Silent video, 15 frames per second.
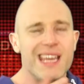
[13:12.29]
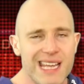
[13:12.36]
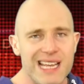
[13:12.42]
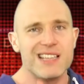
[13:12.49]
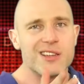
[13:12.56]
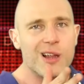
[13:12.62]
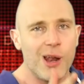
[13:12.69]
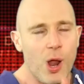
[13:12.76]

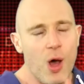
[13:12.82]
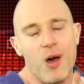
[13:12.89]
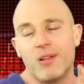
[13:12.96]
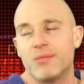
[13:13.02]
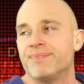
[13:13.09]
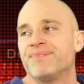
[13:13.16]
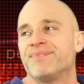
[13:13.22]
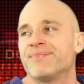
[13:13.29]
is a
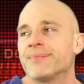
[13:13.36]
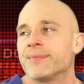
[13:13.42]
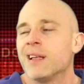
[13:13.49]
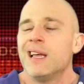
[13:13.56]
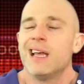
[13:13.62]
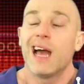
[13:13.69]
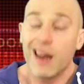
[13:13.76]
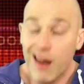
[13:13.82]
lot,
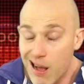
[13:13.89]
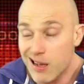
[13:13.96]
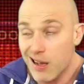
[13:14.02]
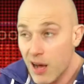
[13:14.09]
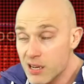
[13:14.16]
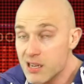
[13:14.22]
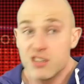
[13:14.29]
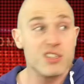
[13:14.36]
and I
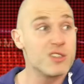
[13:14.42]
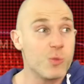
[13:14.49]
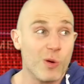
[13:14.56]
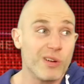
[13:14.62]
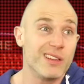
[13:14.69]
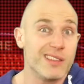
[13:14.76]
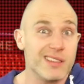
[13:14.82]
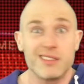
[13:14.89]
kind of just
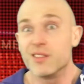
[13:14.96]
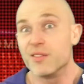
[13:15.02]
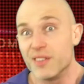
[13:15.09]
wanted this to